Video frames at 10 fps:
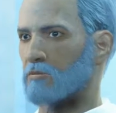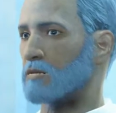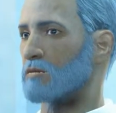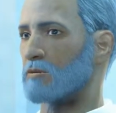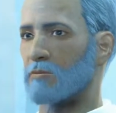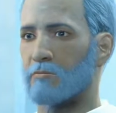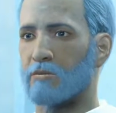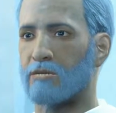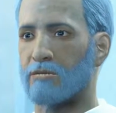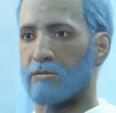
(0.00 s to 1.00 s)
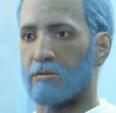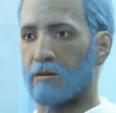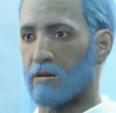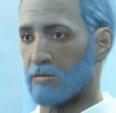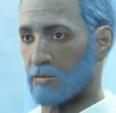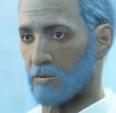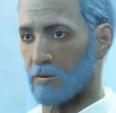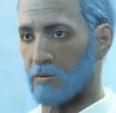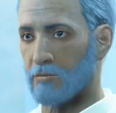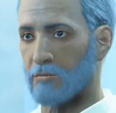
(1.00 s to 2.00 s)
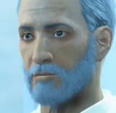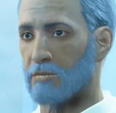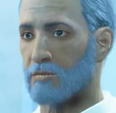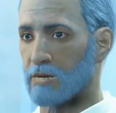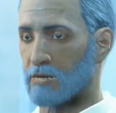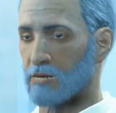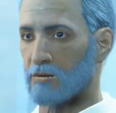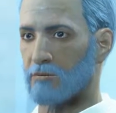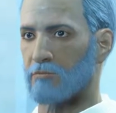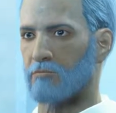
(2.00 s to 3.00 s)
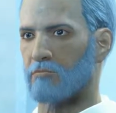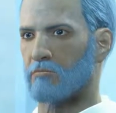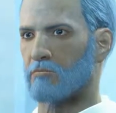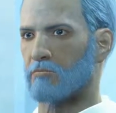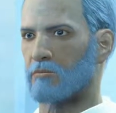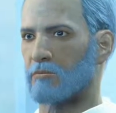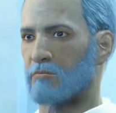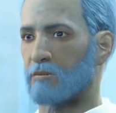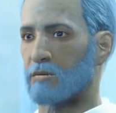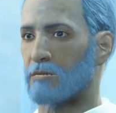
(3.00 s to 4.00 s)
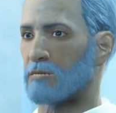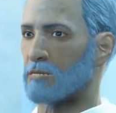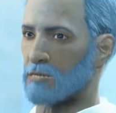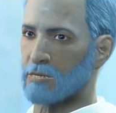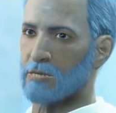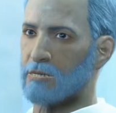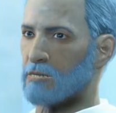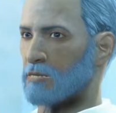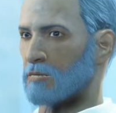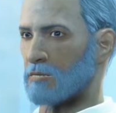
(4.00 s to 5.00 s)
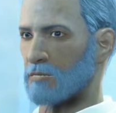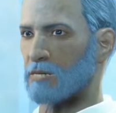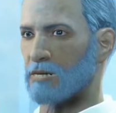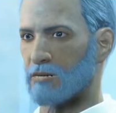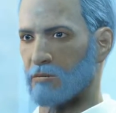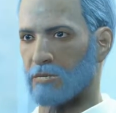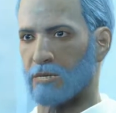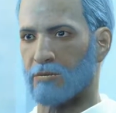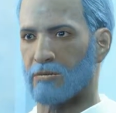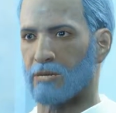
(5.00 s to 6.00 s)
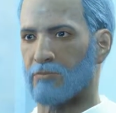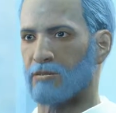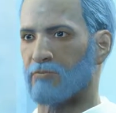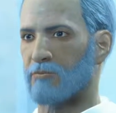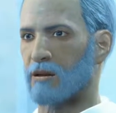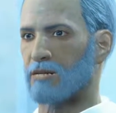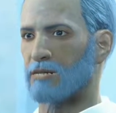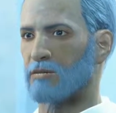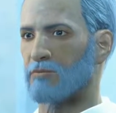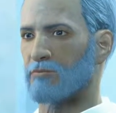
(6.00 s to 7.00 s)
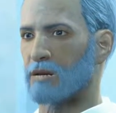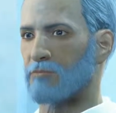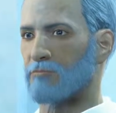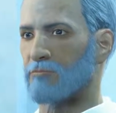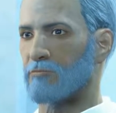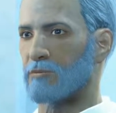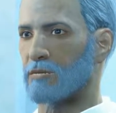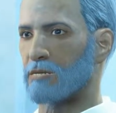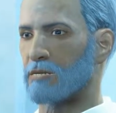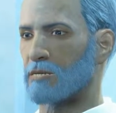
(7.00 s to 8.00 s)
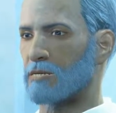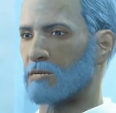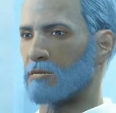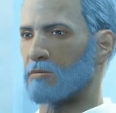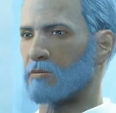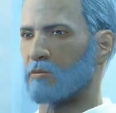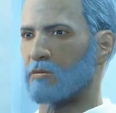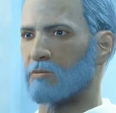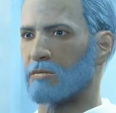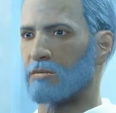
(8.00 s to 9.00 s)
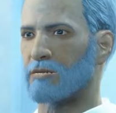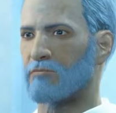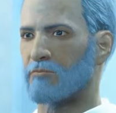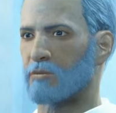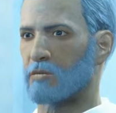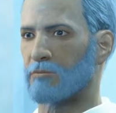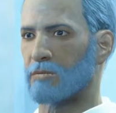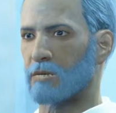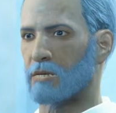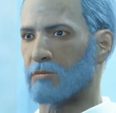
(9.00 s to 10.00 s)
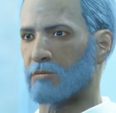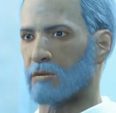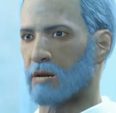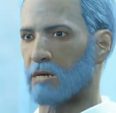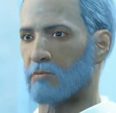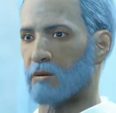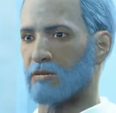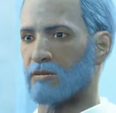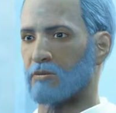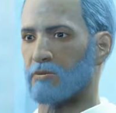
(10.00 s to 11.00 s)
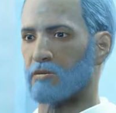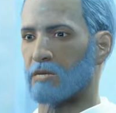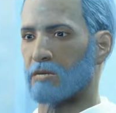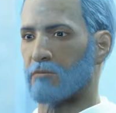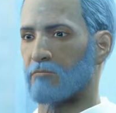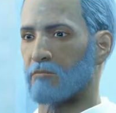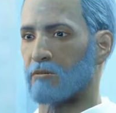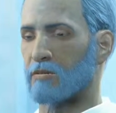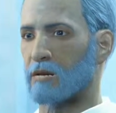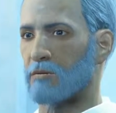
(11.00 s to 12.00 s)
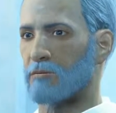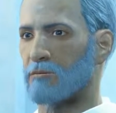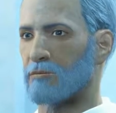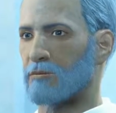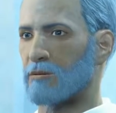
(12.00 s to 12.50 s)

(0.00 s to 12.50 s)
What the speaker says: I know this is a lot to take in. In the vault, you had no concept of the passage of time. You were released from your pod and went searching for the son